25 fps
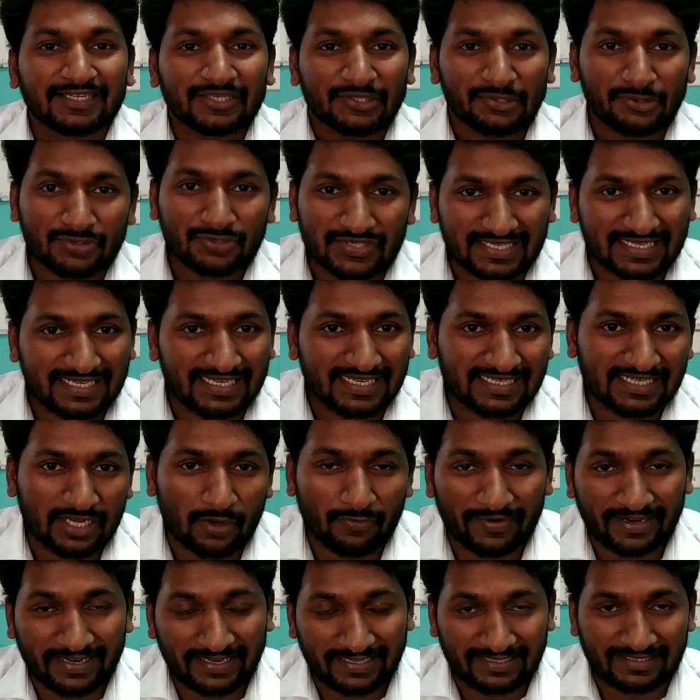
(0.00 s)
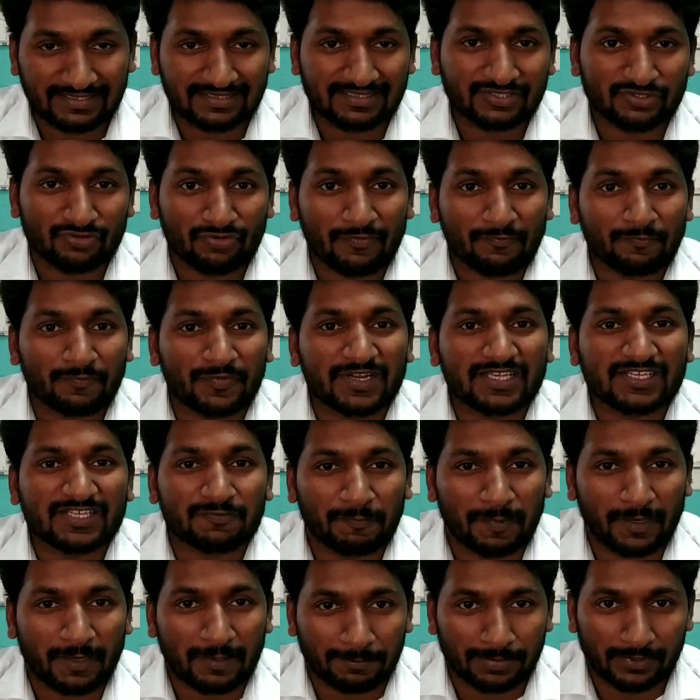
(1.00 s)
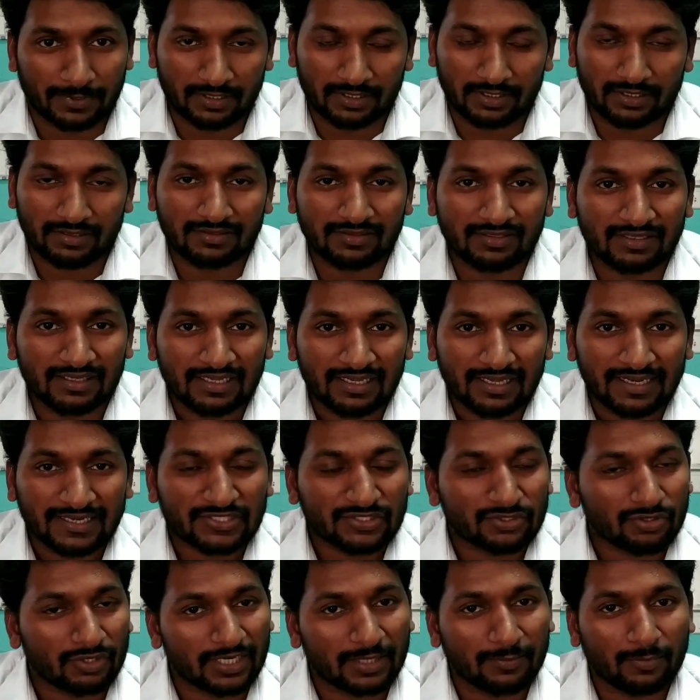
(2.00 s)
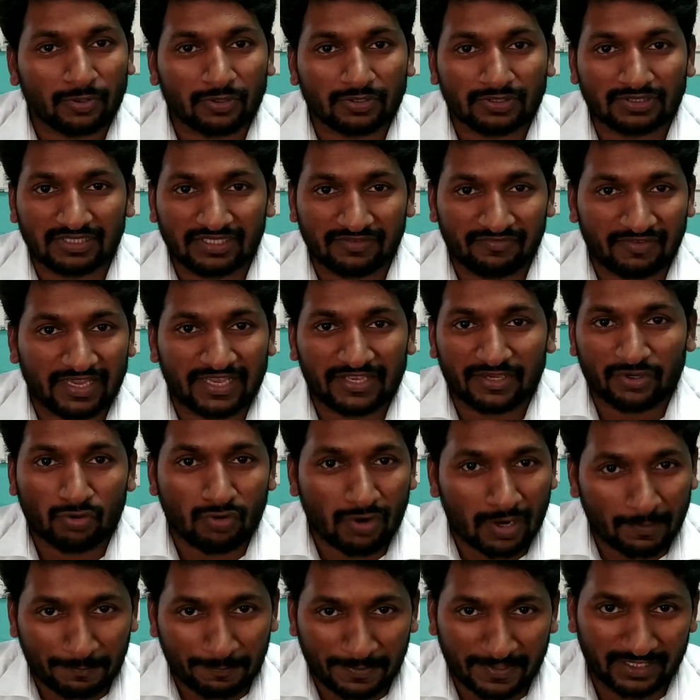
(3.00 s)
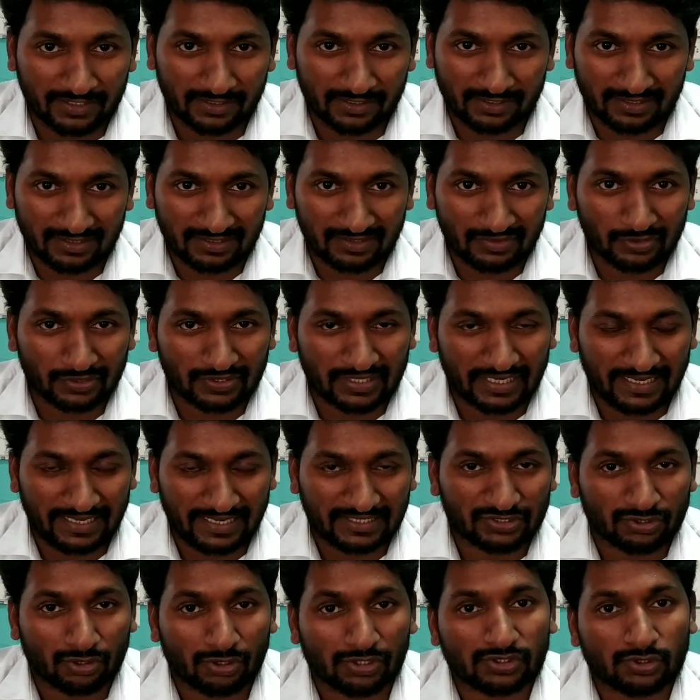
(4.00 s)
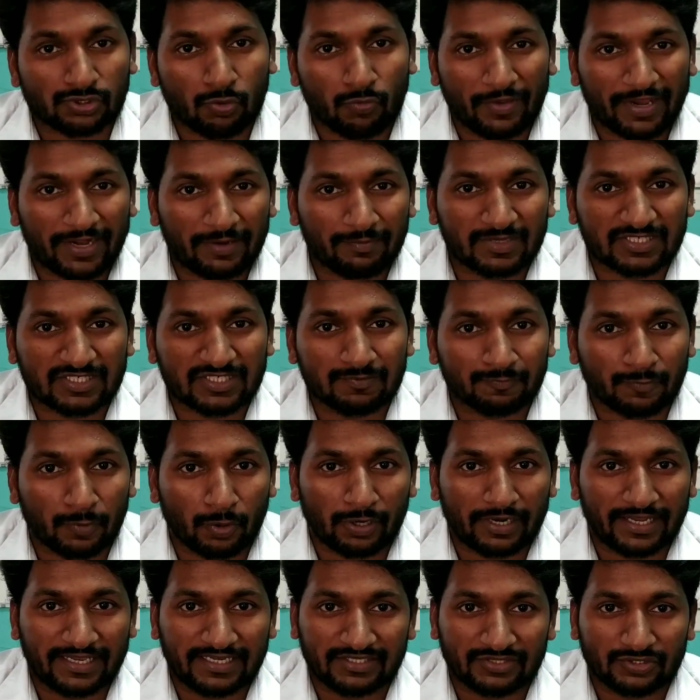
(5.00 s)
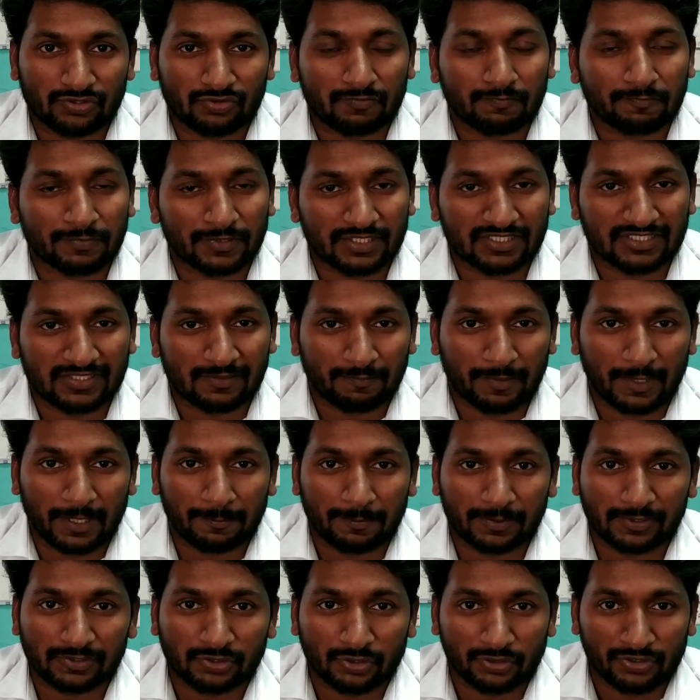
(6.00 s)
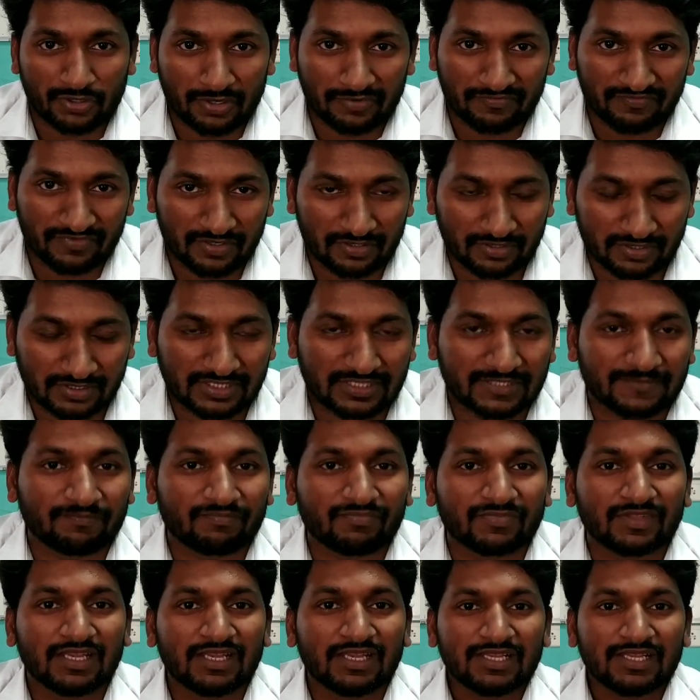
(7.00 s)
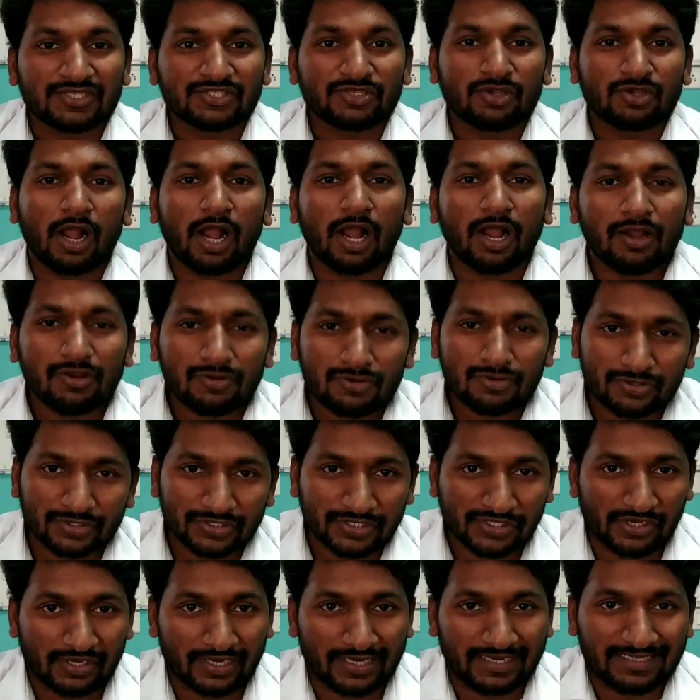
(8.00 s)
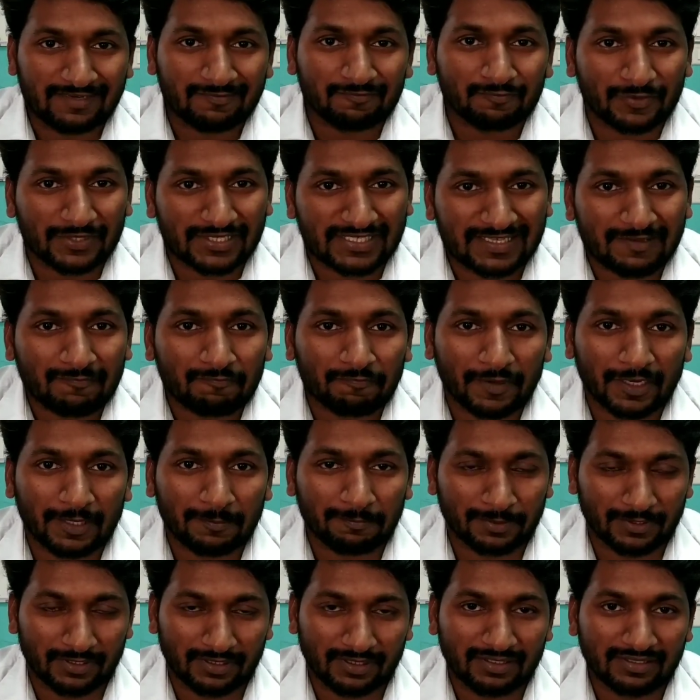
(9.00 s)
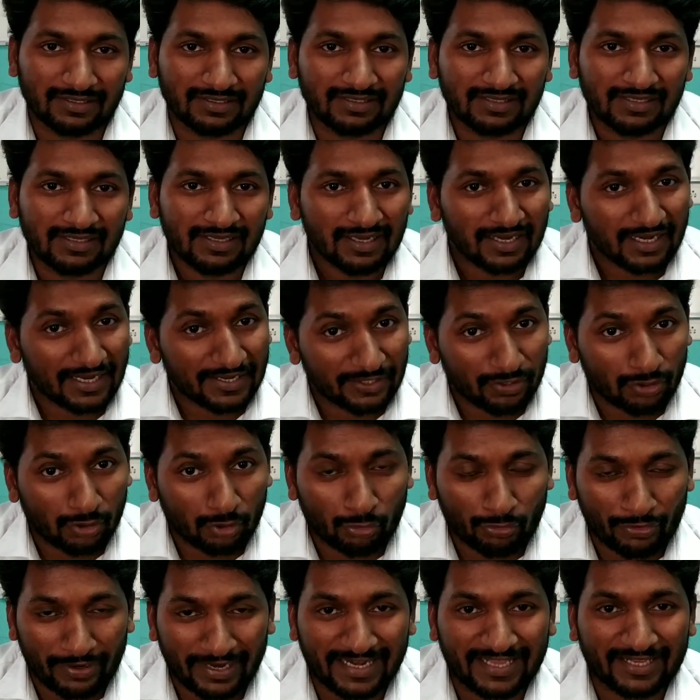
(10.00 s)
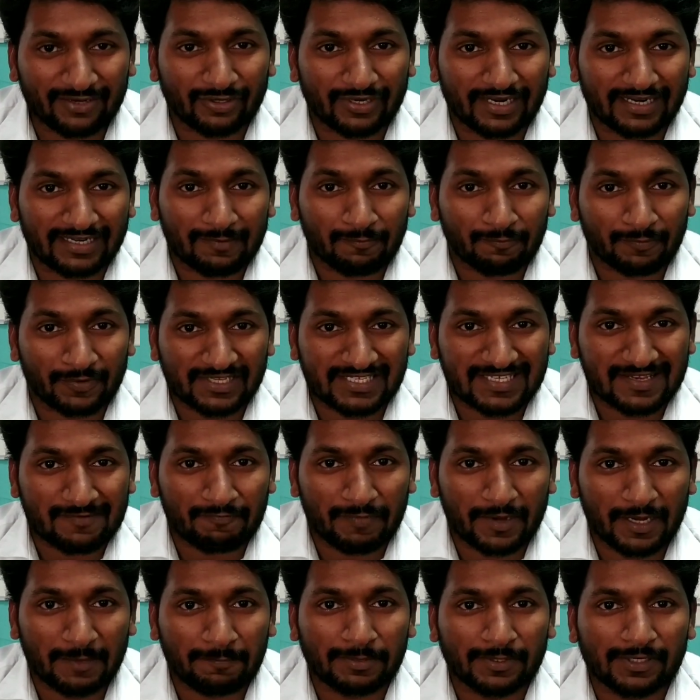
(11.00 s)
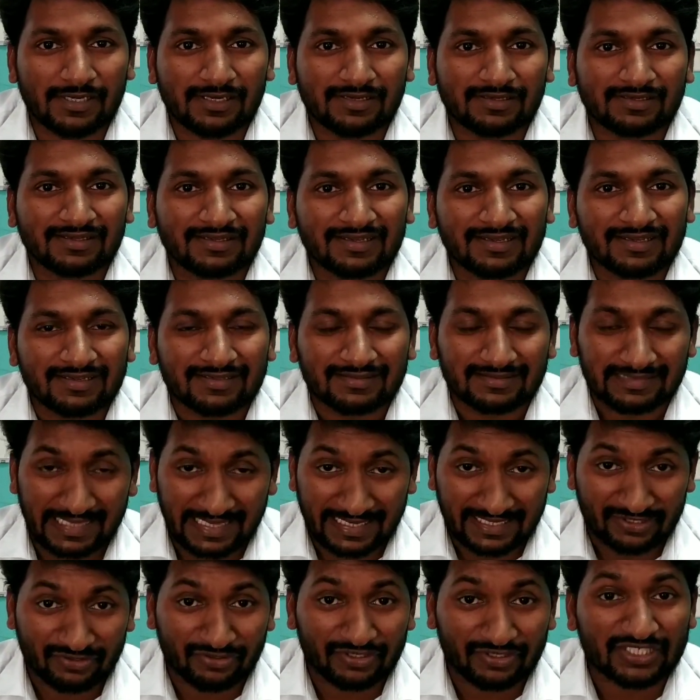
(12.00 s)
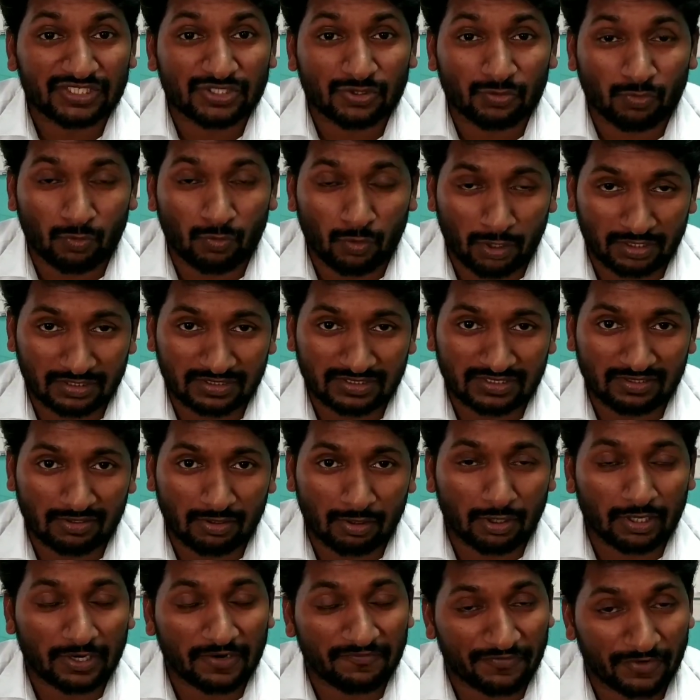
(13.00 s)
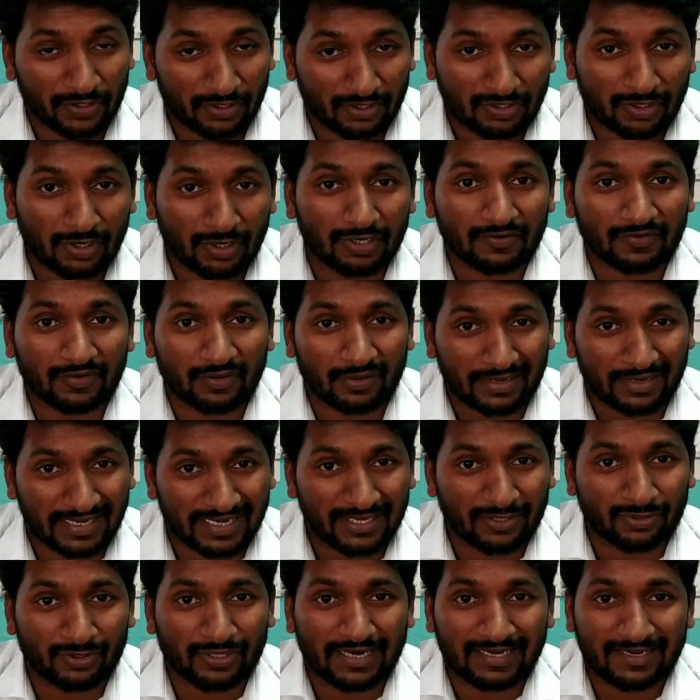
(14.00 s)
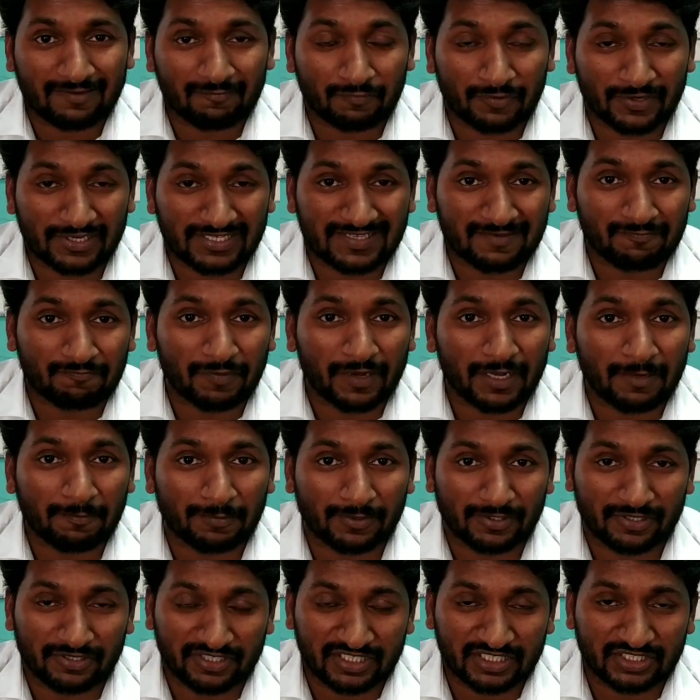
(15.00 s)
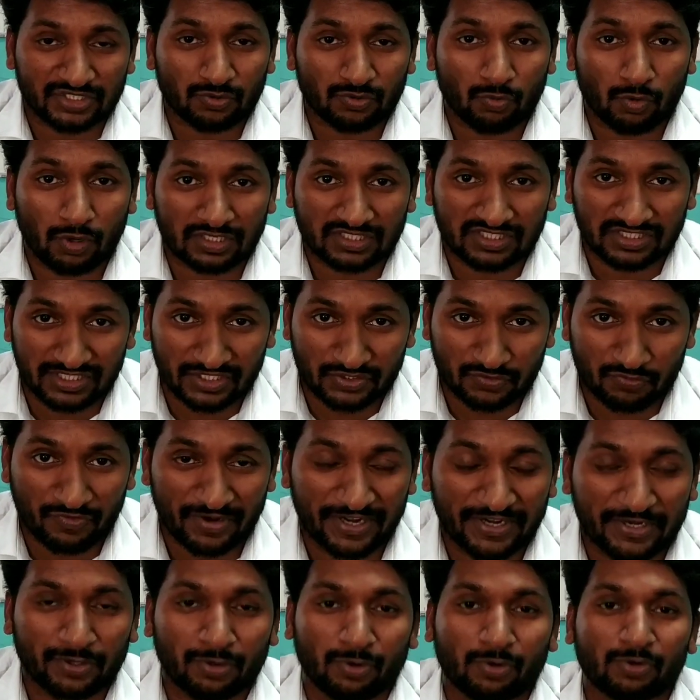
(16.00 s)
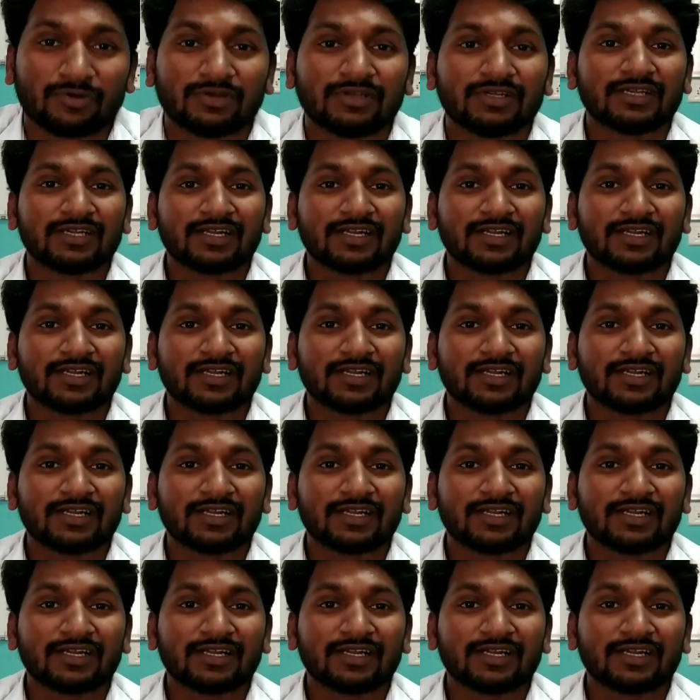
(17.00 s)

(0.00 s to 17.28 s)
You see, nowadays, to impress people, it's not about the way you appear, okay? It's also very much important to impress the people through your words. So how good you are at impressing people? Are you really good at impressing people? Then you need to watch. Or if you are not really good at impressing people, you need to watch this video.